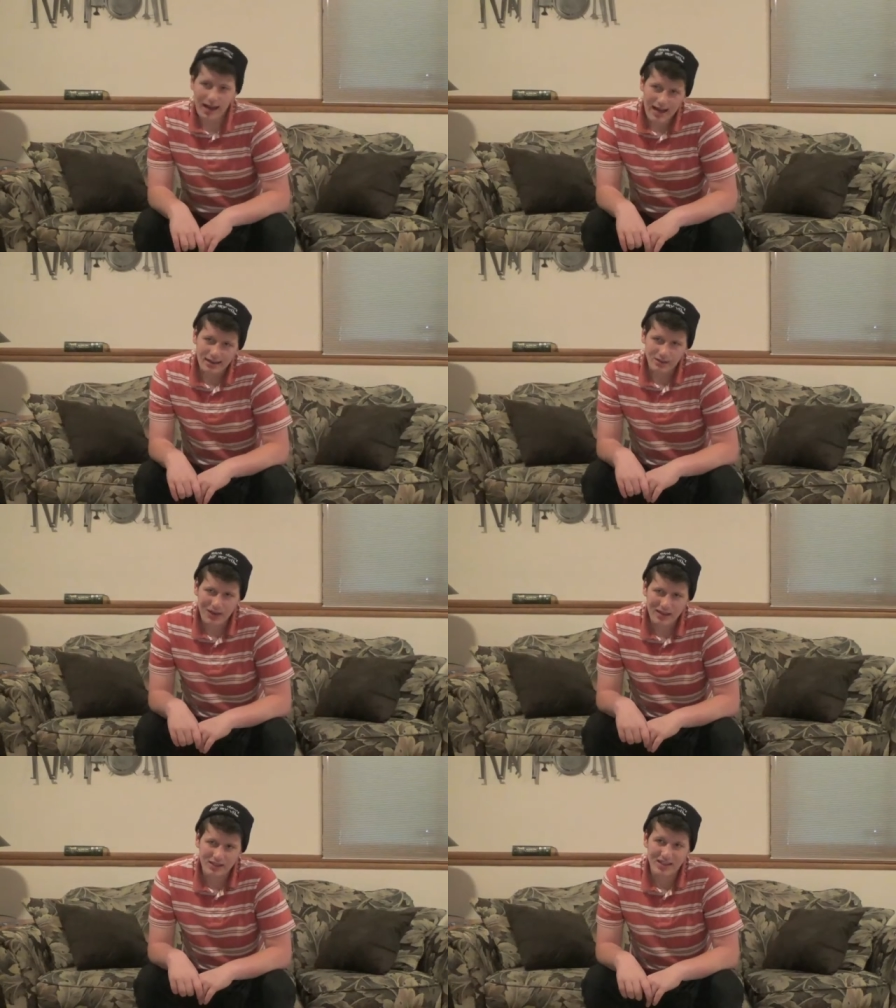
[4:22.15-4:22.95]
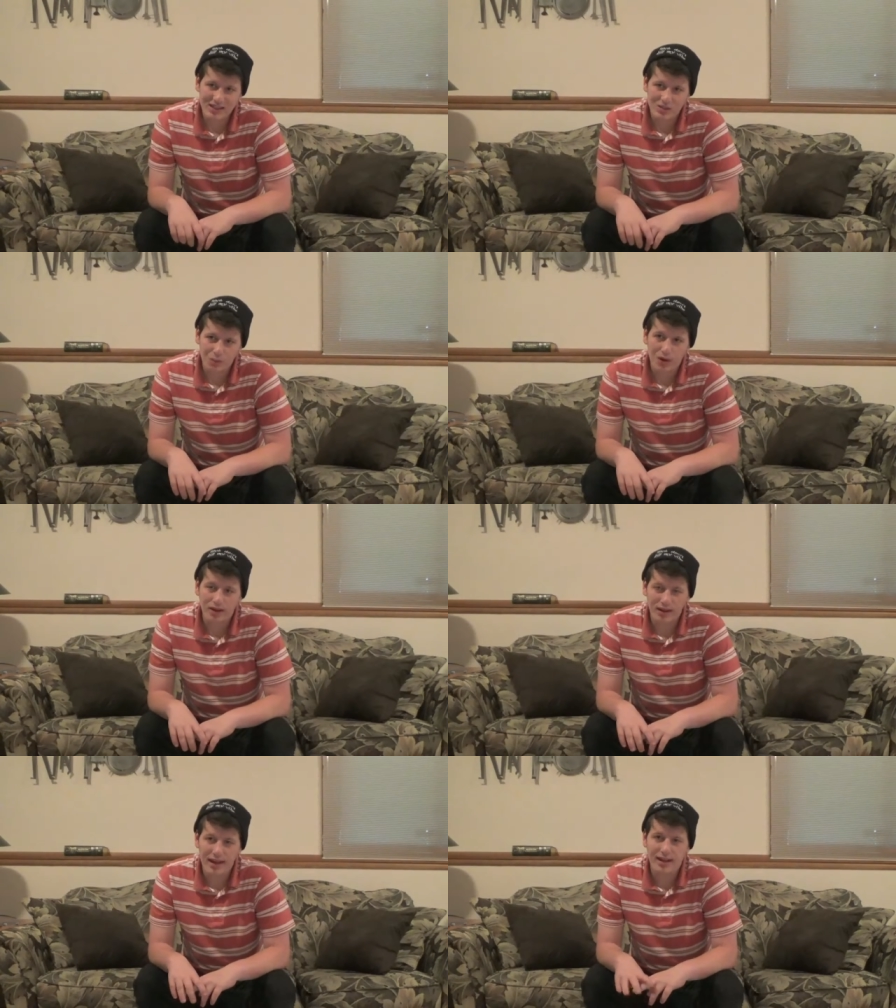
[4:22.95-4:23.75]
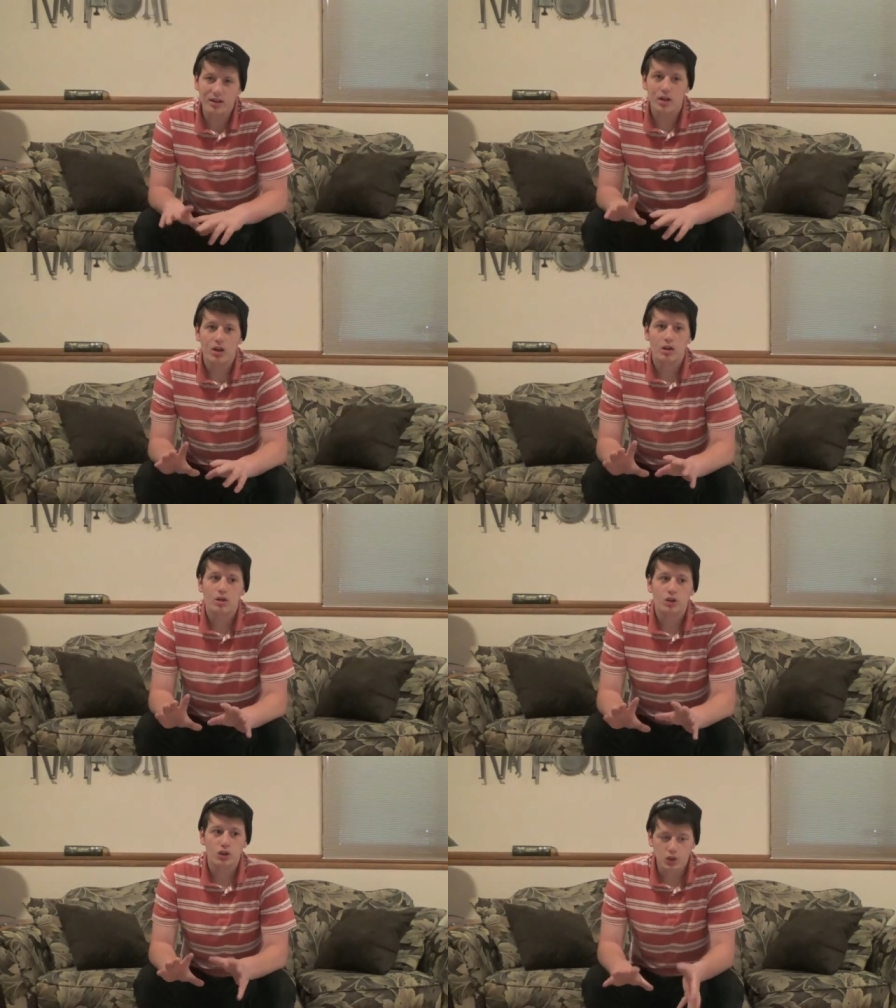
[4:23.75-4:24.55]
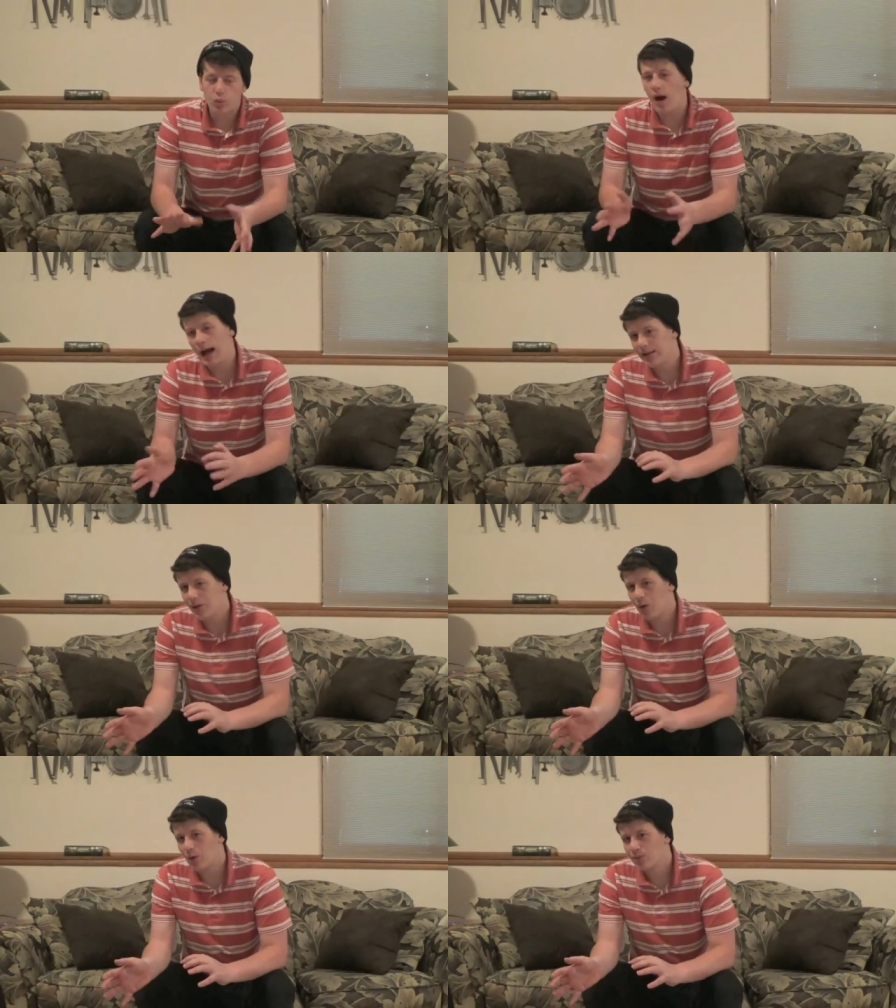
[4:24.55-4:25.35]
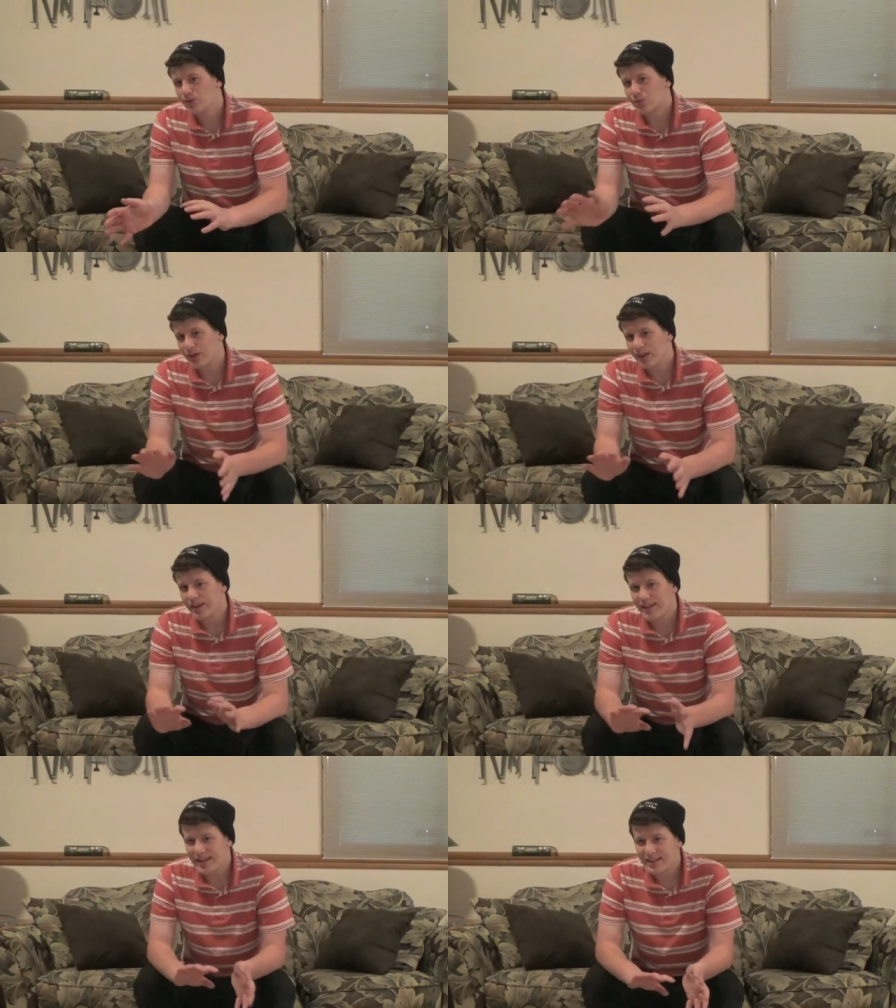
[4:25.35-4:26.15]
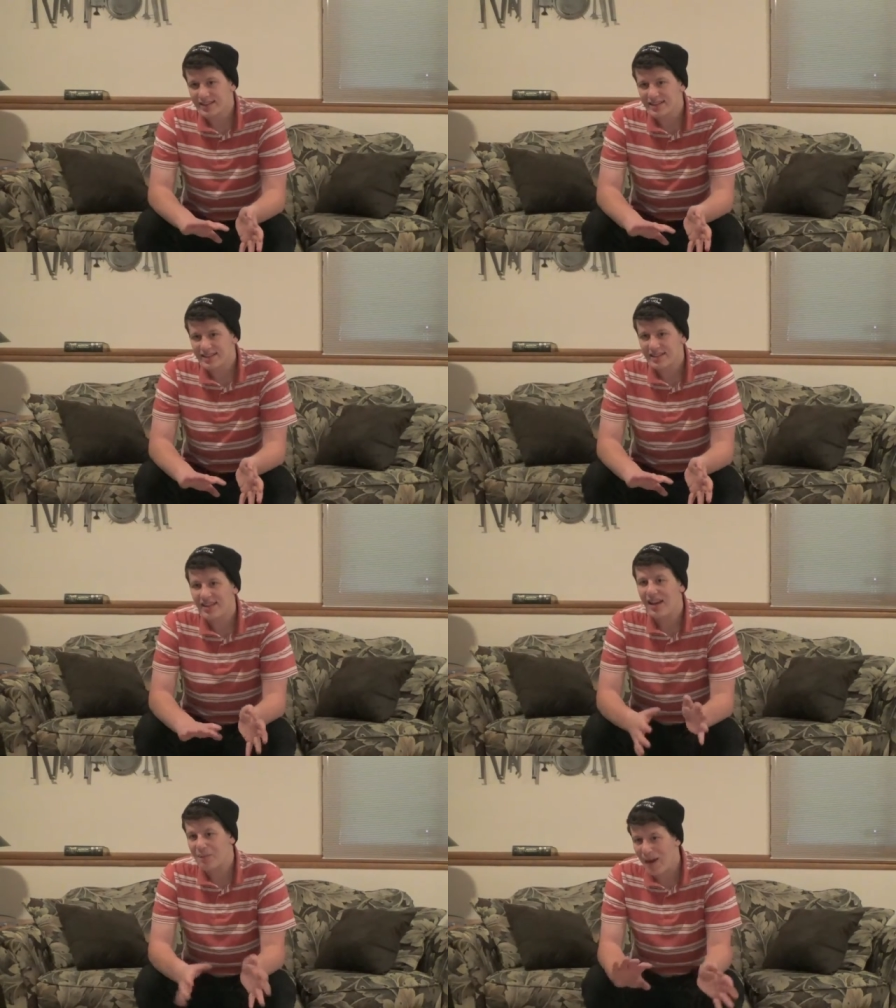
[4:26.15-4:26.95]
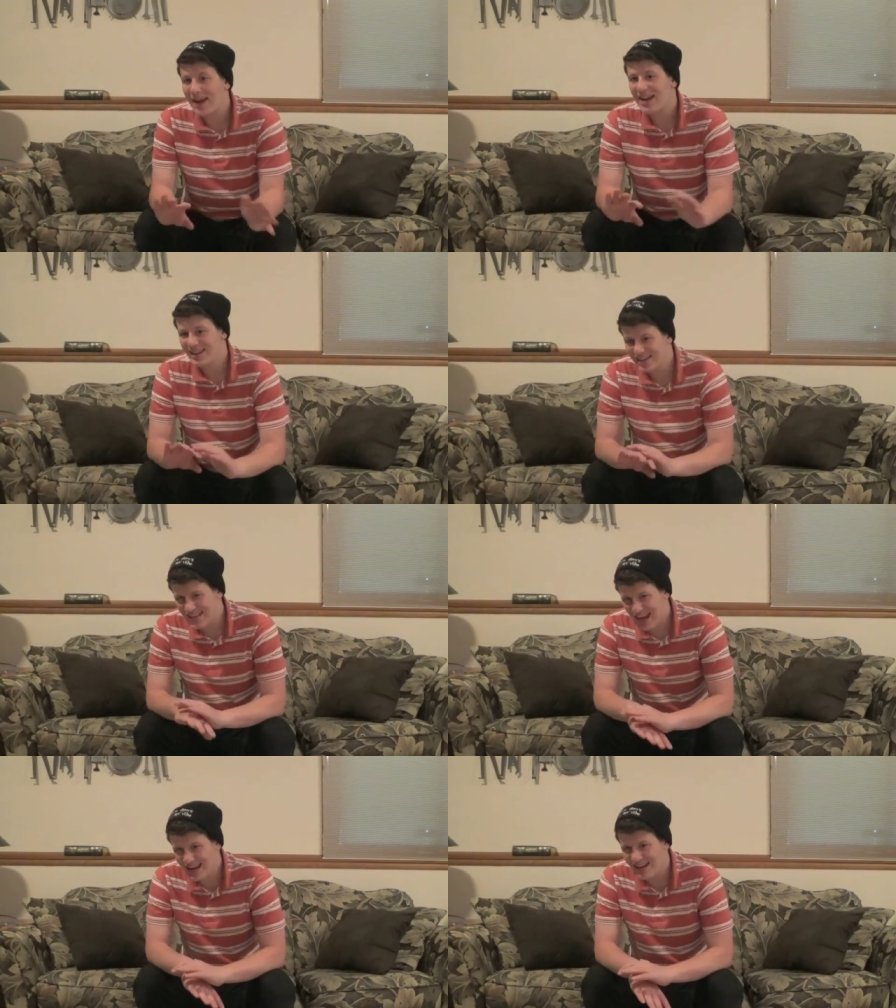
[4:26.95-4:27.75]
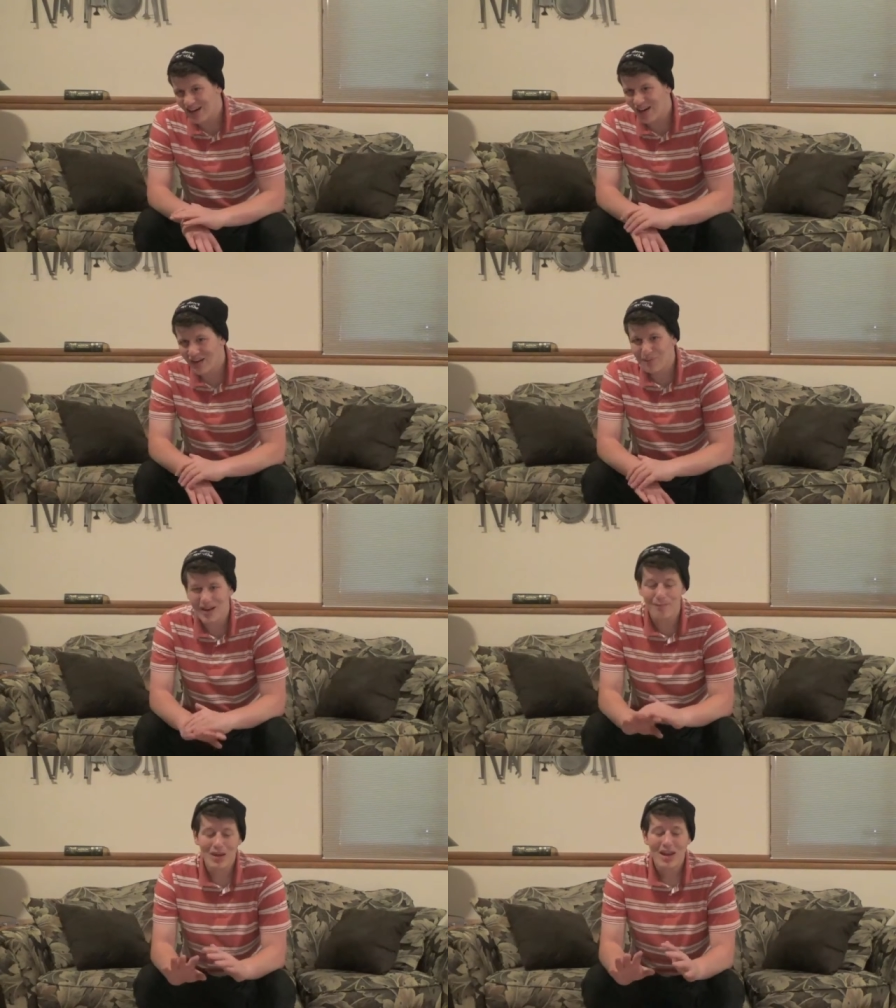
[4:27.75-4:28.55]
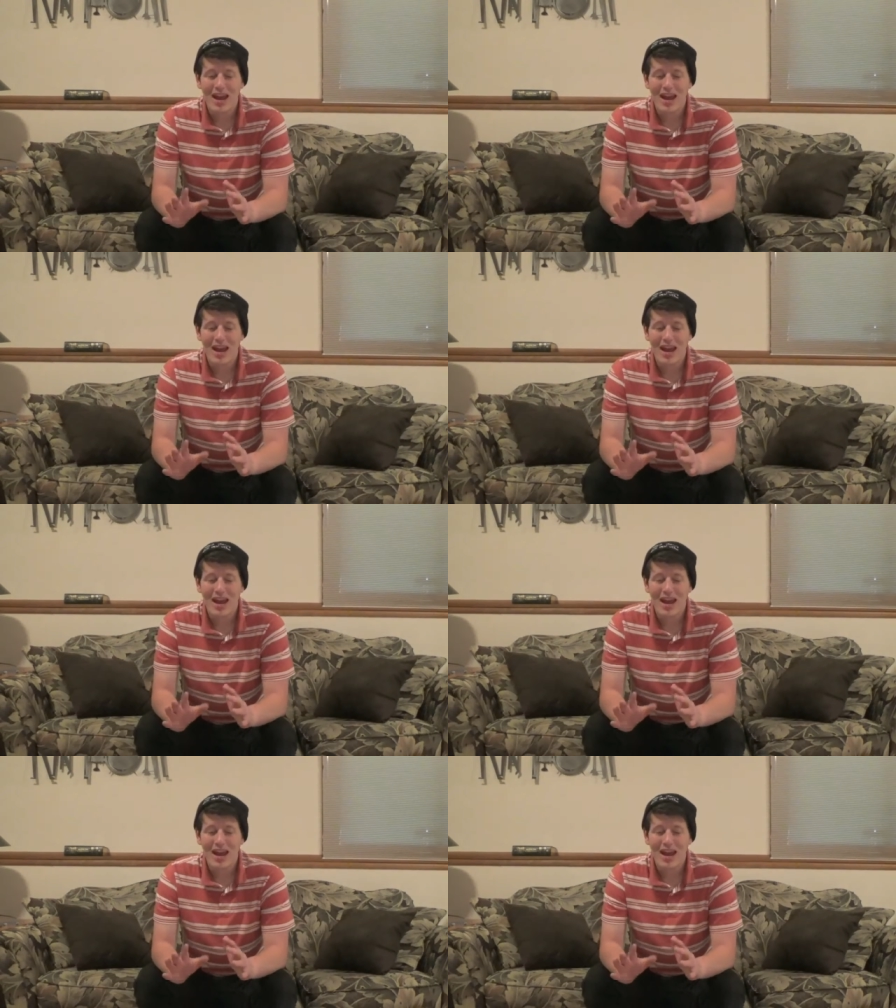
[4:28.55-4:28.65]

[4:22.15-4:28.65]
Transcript: hate to make this is what like squad goals really is. Like back in the day, you know what I mean?